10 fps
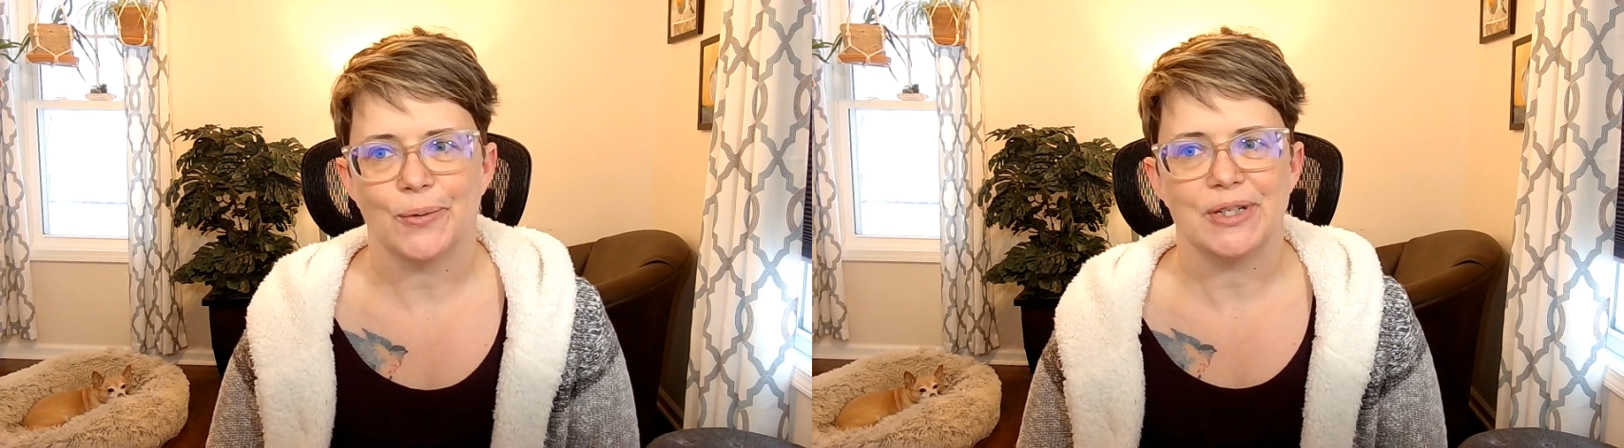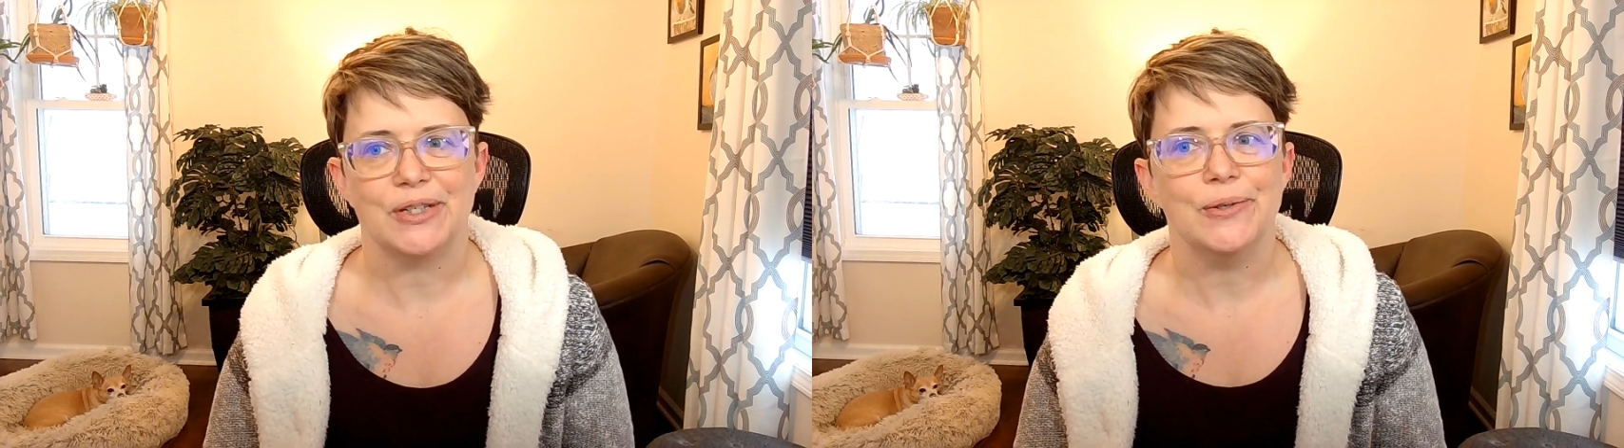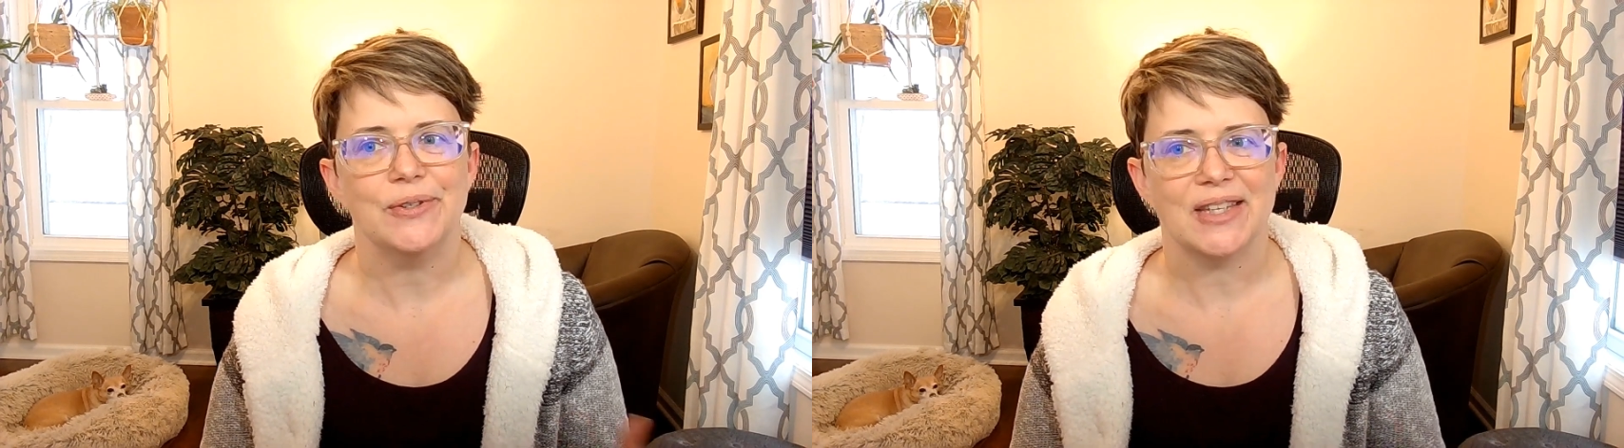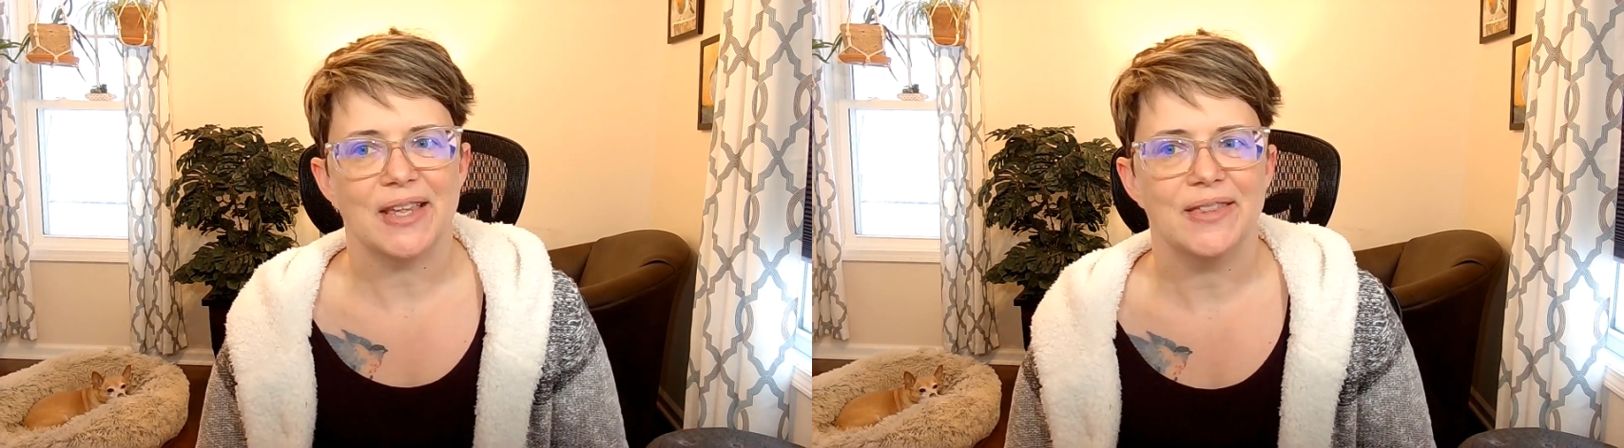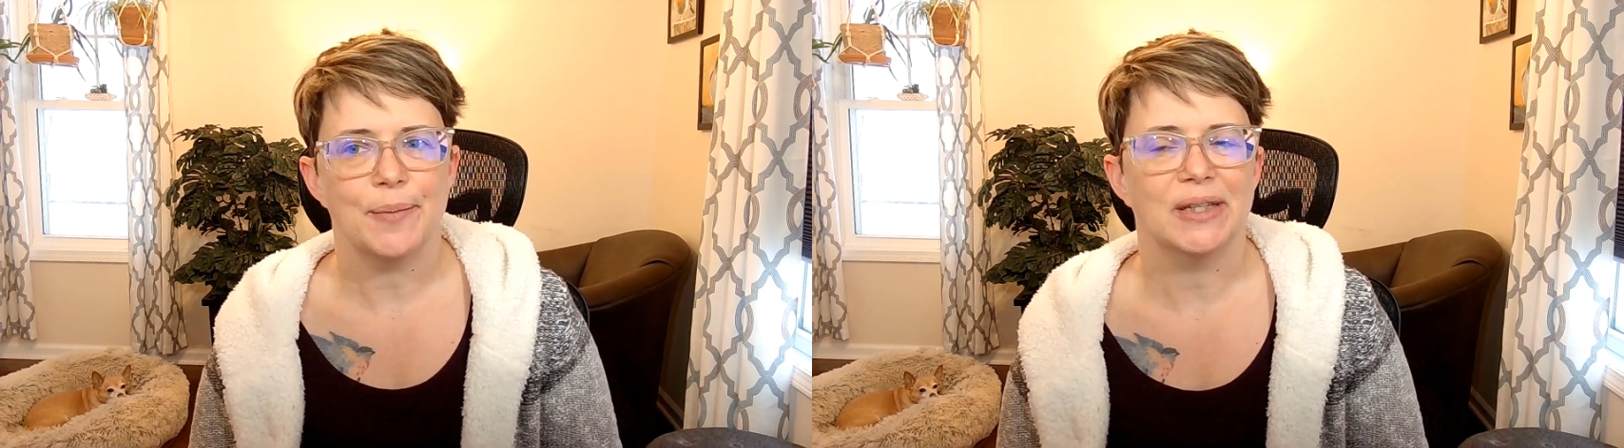or do you
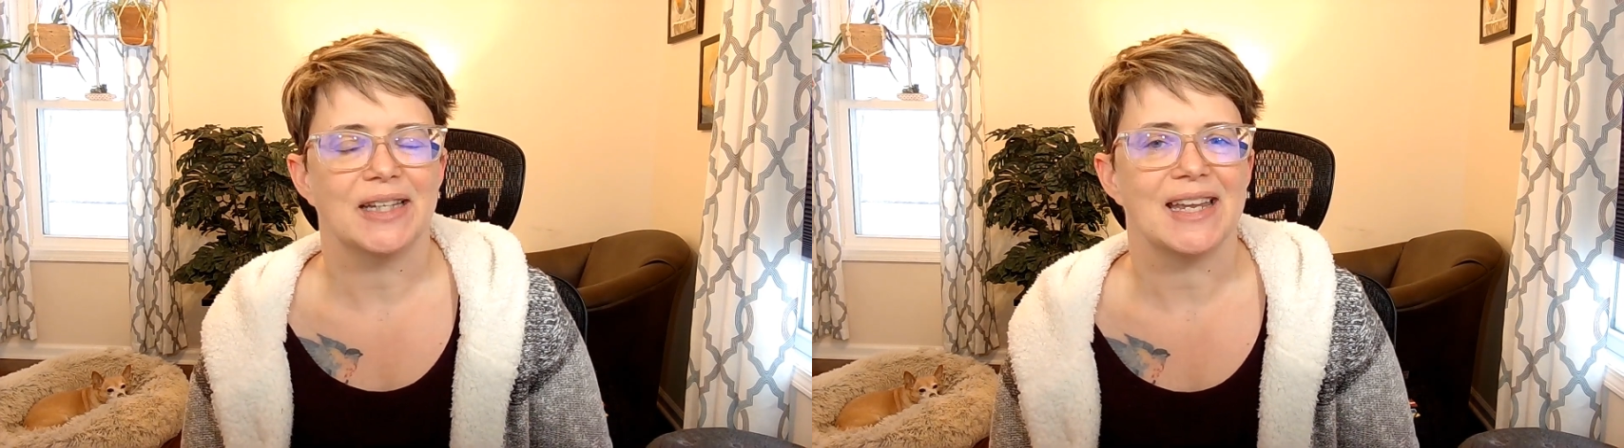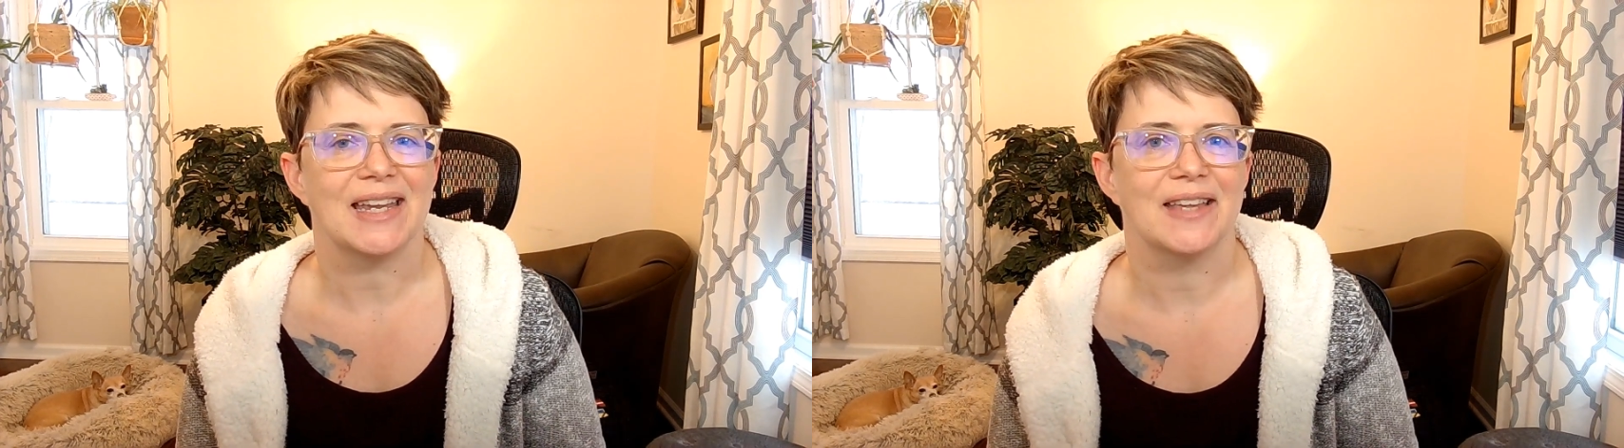send them a link